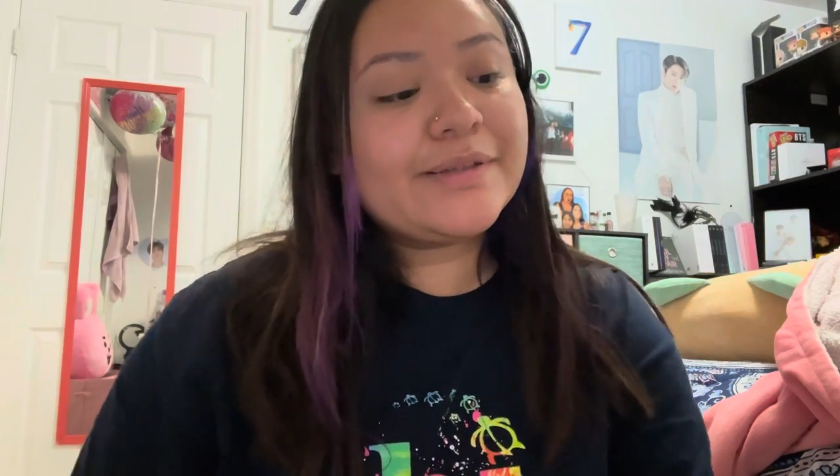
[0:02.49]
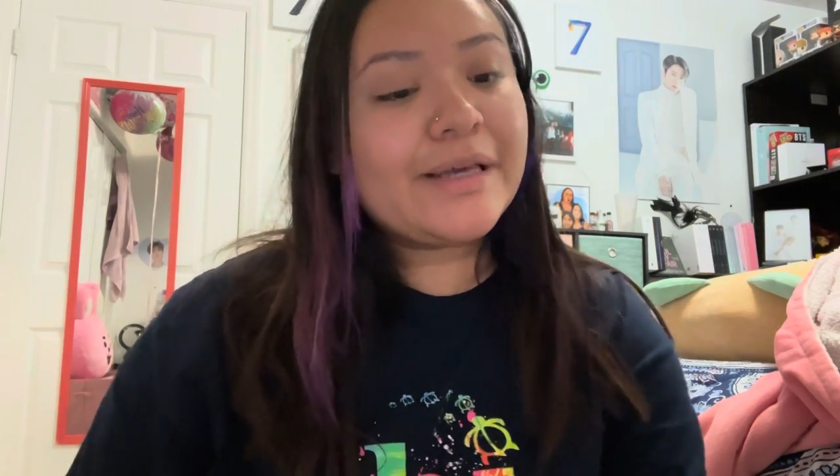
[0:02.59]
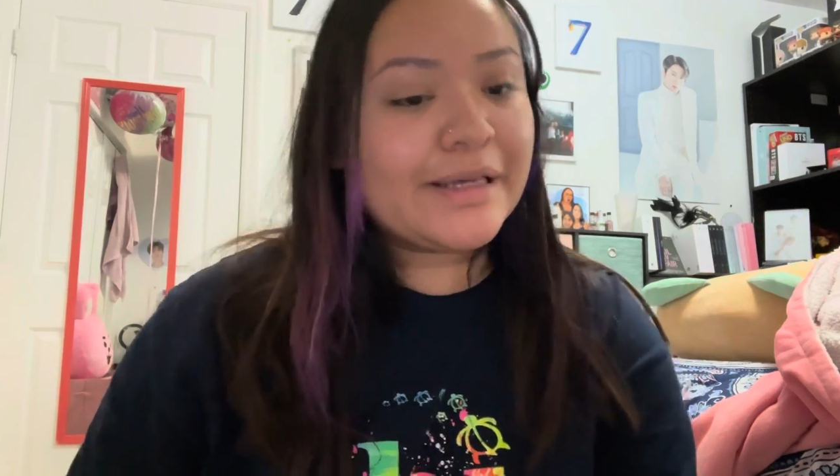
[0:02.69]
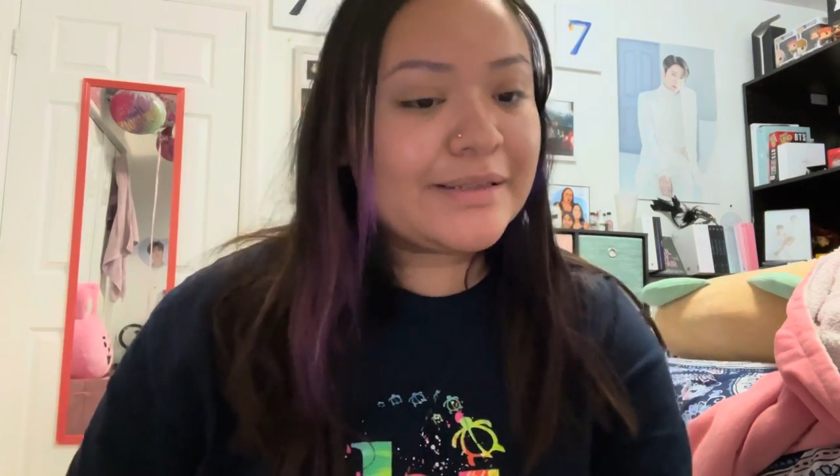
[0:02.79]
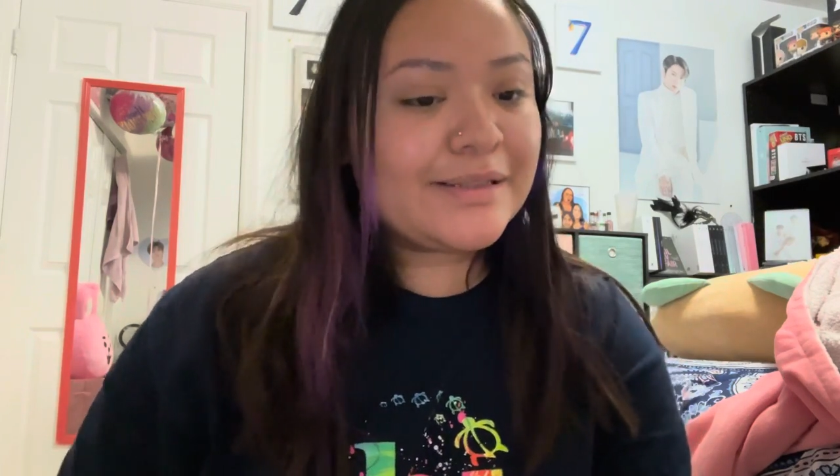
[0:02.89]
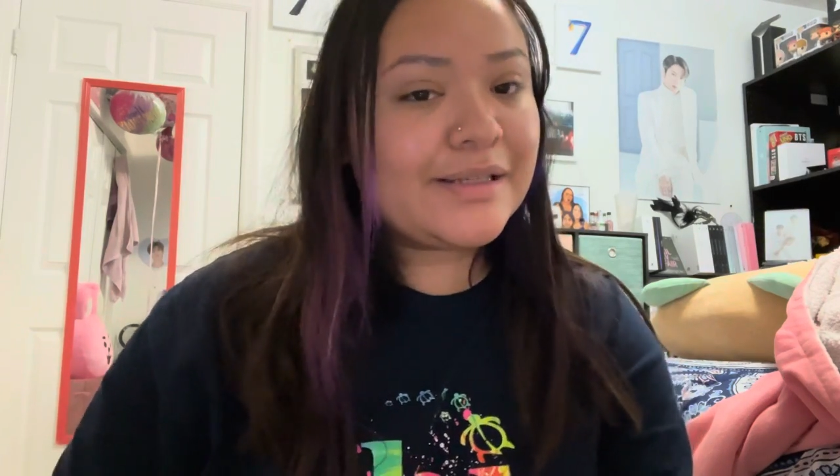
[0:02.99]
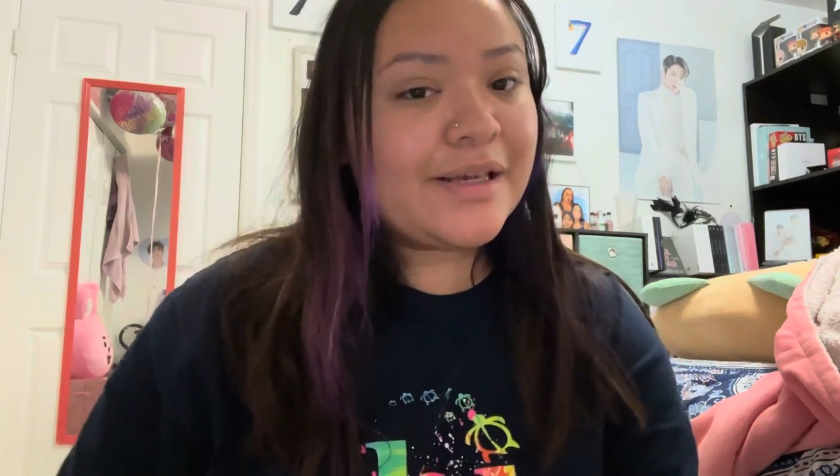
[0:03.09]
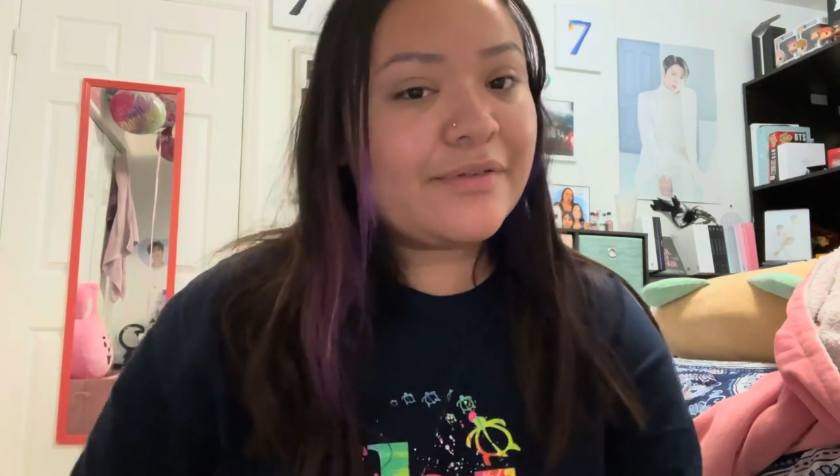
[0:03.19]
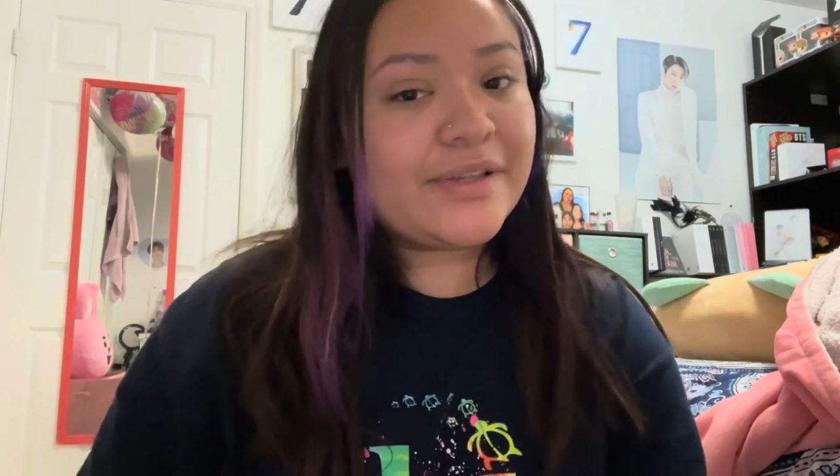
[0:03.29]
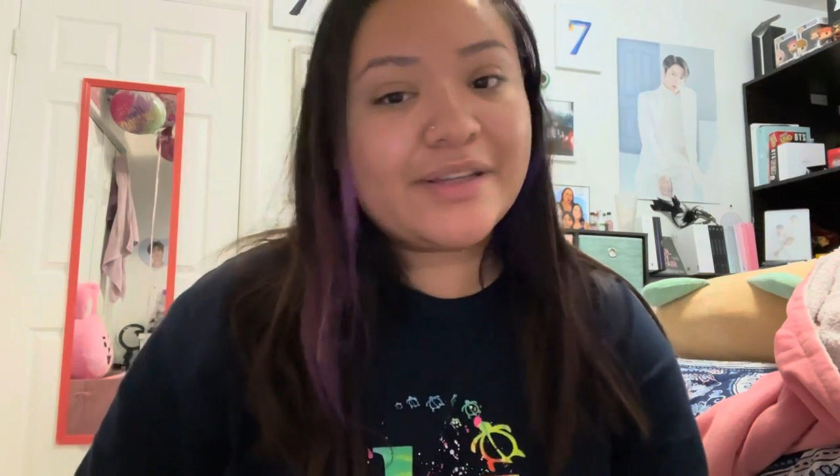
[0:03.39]
and see
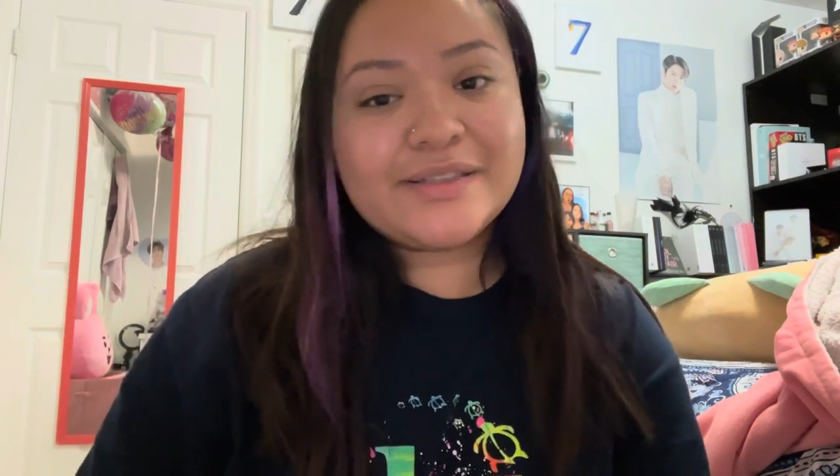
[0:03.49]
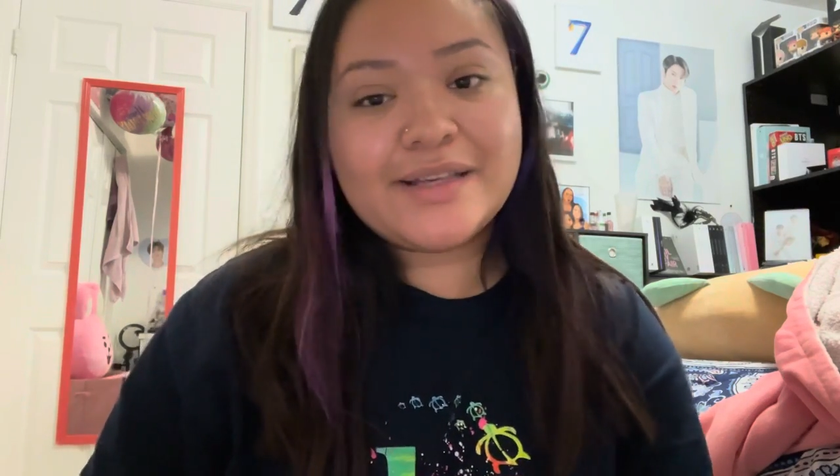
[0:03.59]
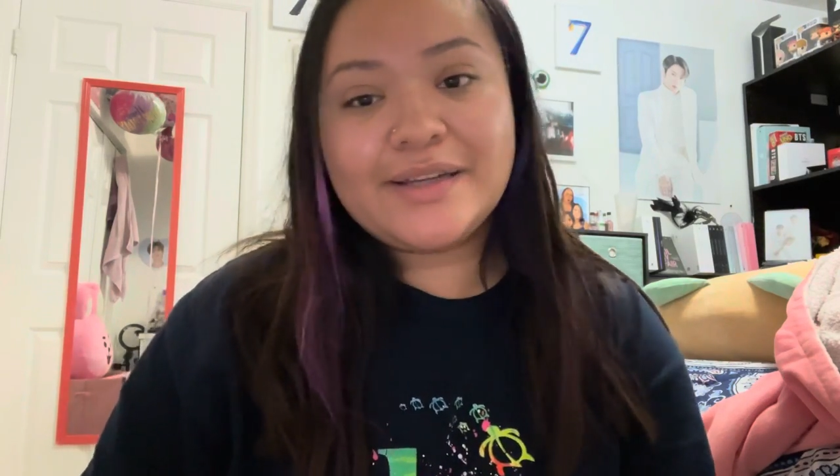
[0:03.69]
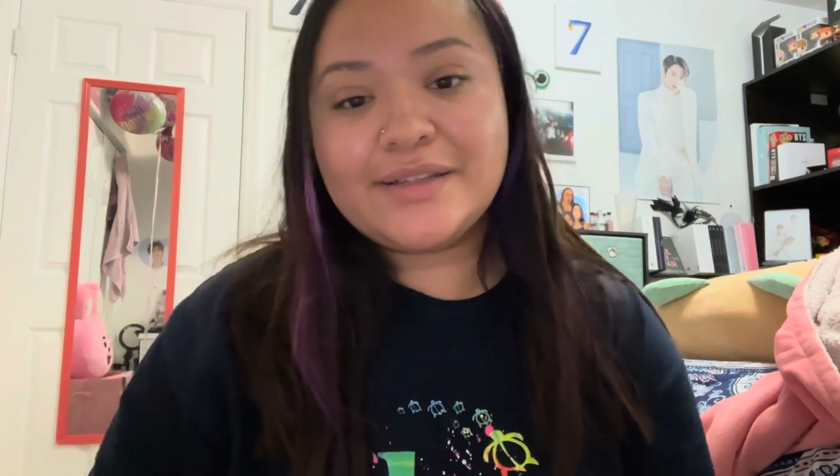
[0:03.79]
if it does any